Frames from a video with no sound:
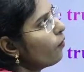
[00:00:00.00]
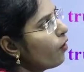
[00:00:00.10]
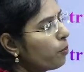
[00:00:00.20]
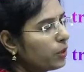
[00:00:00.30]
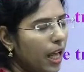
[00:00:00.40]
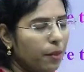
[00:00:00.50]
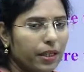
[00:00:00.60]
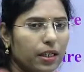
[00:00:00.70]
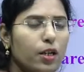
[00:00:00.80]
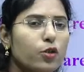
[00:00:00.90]
ophthalmic.
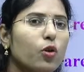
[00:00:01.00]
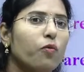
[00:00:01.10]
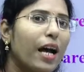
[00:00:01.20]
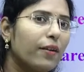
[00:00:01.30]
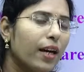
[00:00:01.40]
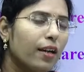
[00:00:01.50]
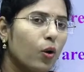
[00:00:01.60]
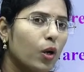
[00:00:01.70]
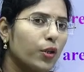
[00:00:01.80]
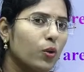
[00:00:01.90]
So, why we are
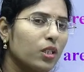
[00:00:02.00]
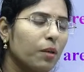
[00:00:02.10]
not using?